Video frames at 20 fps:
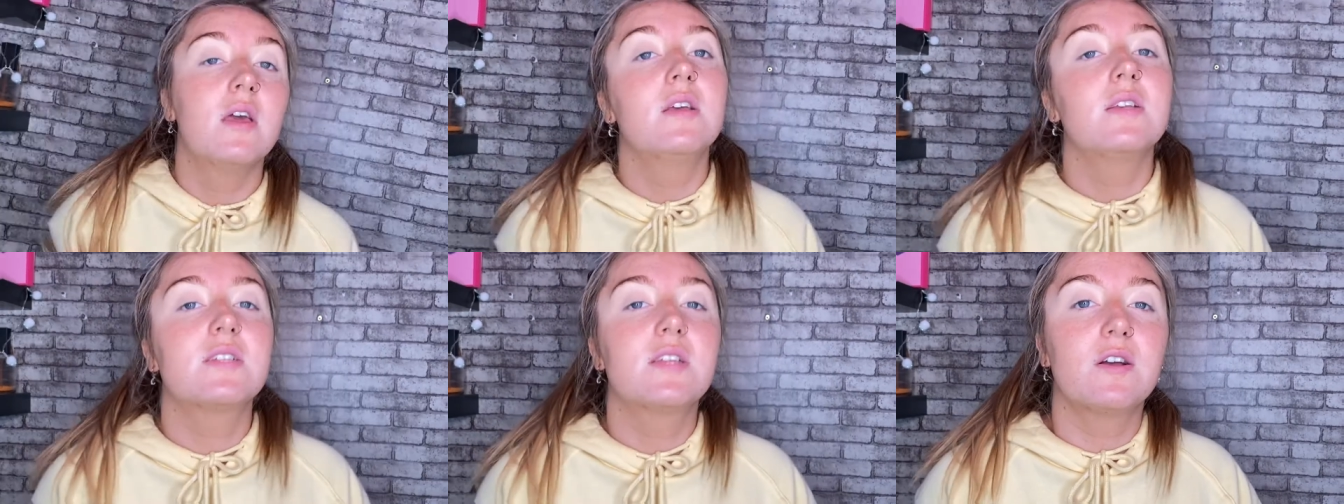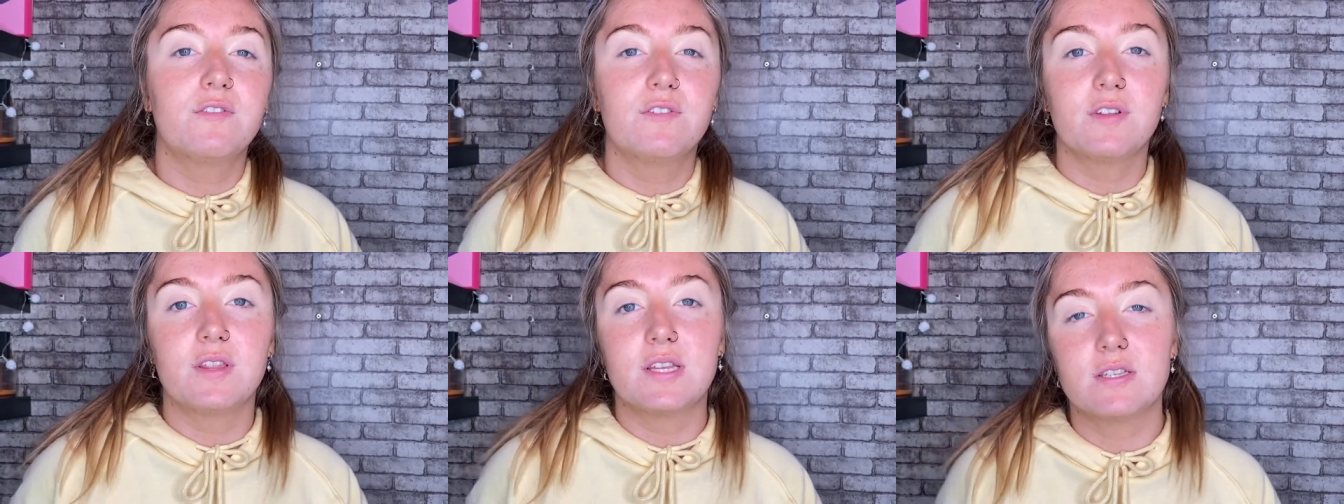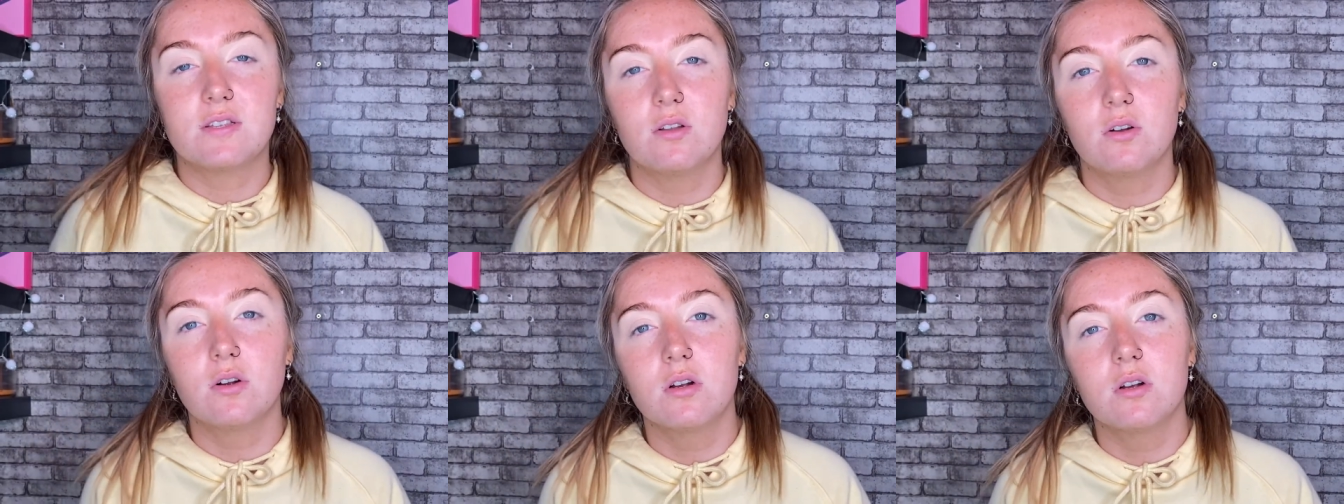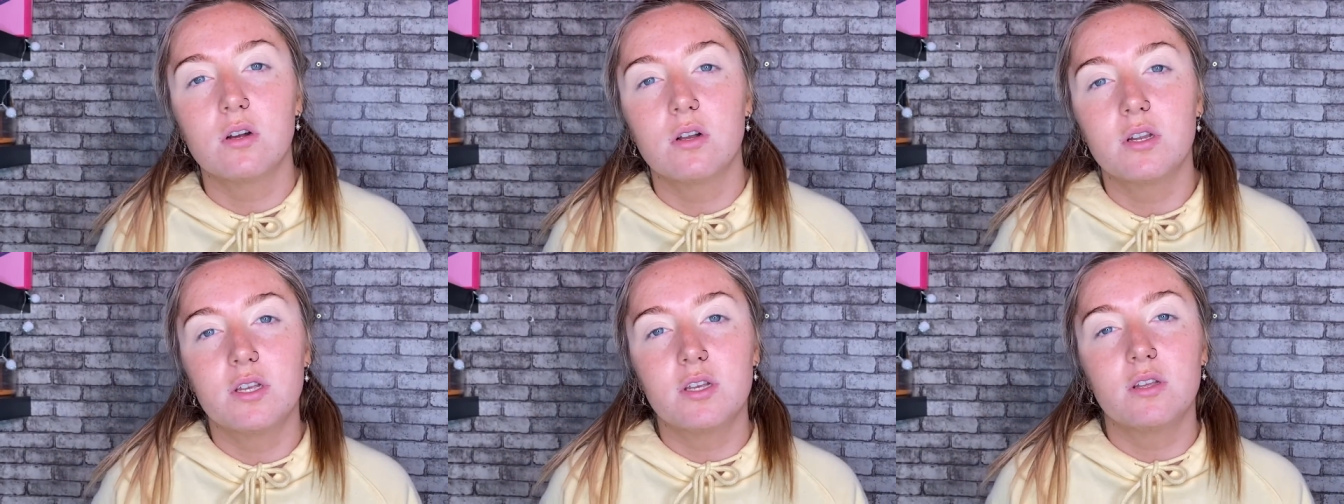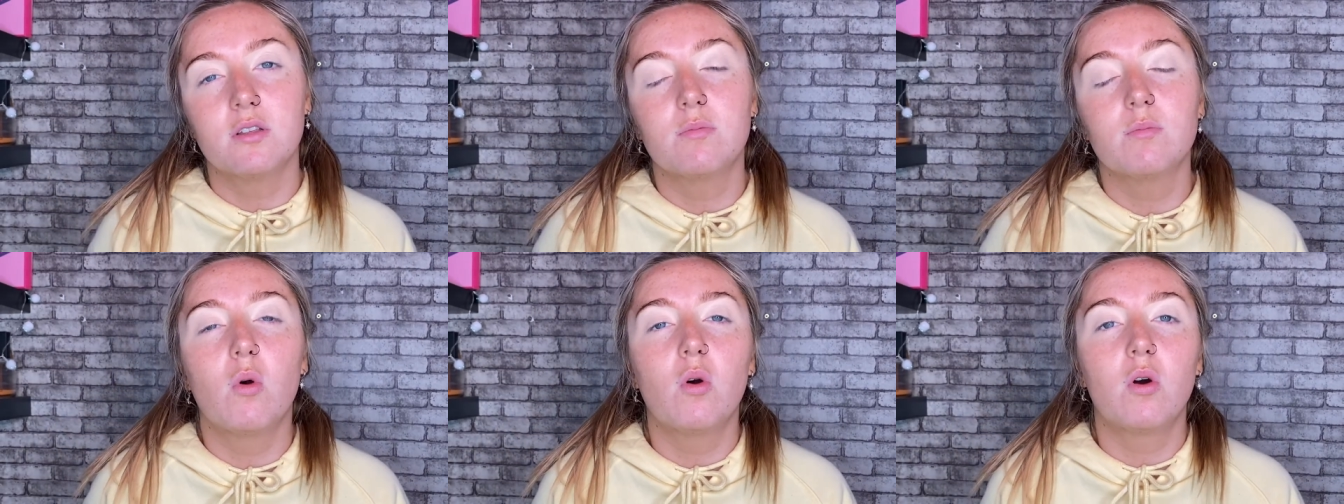So for this look, I'm going to
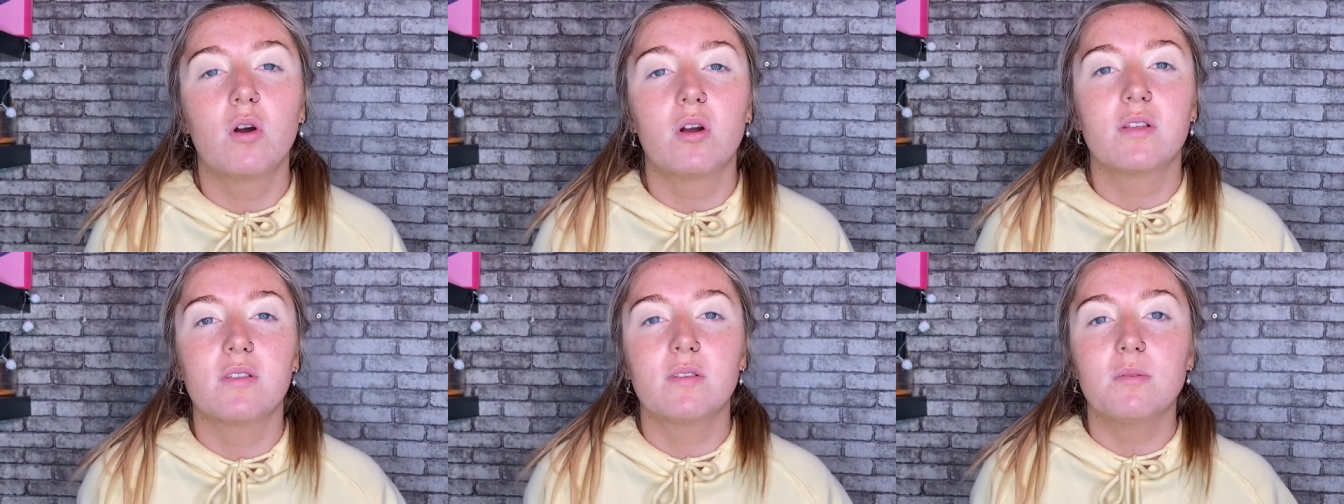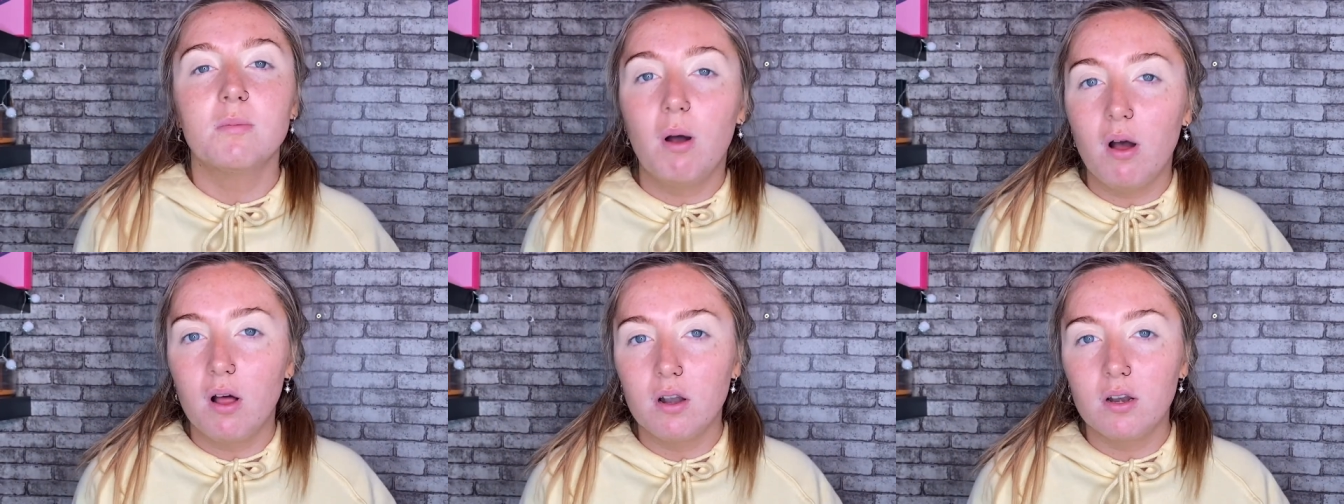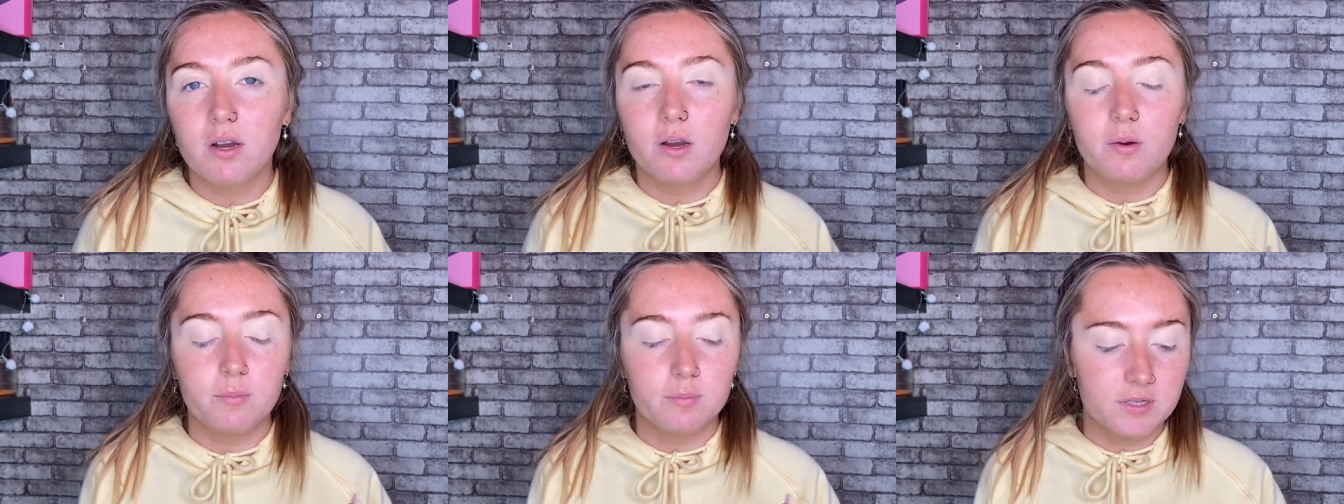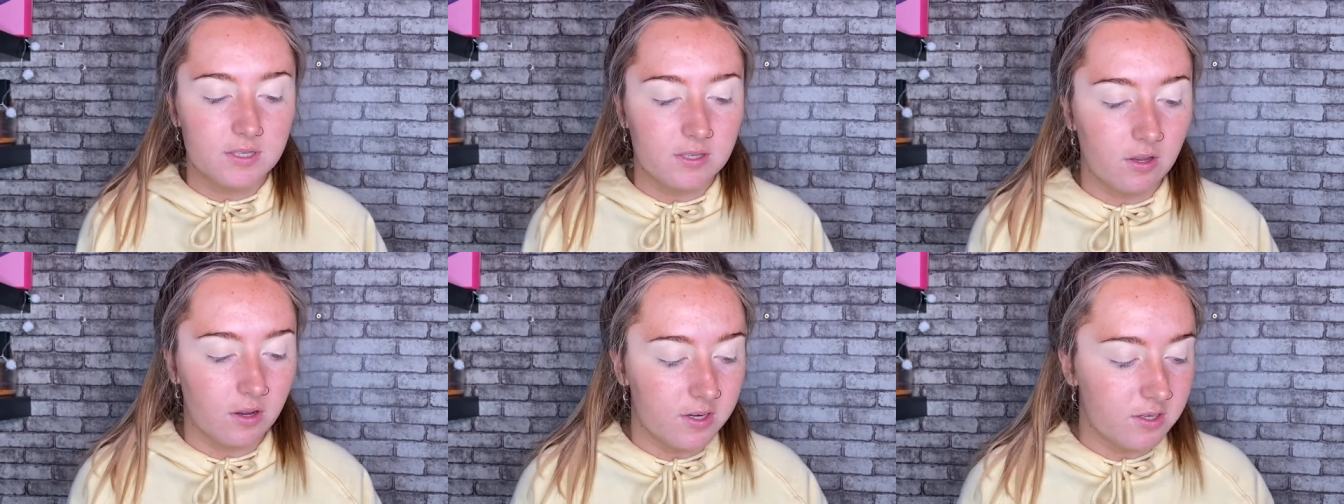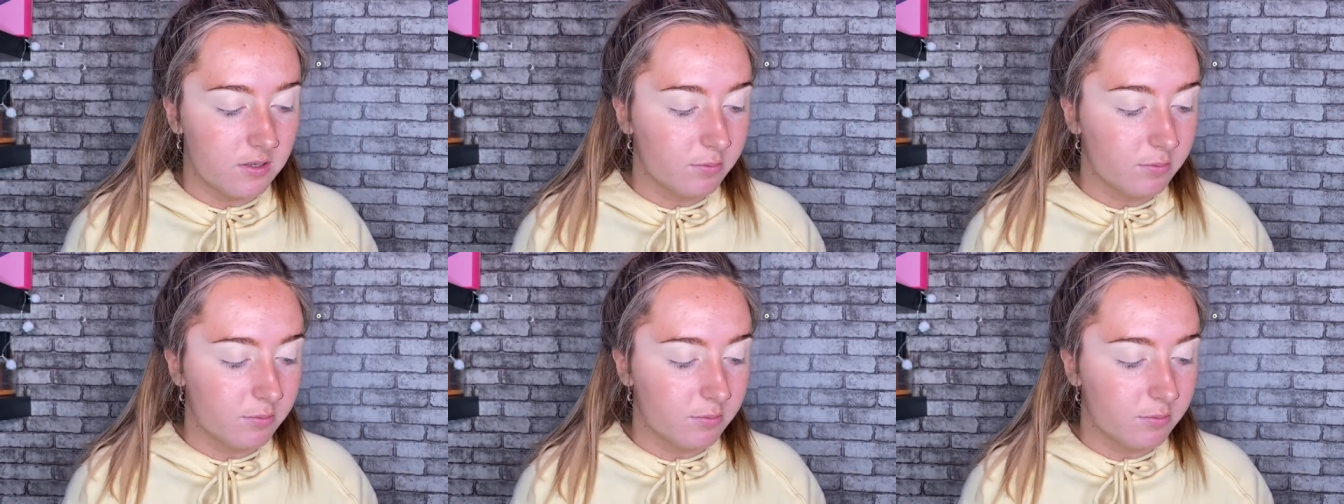use more smaller and precise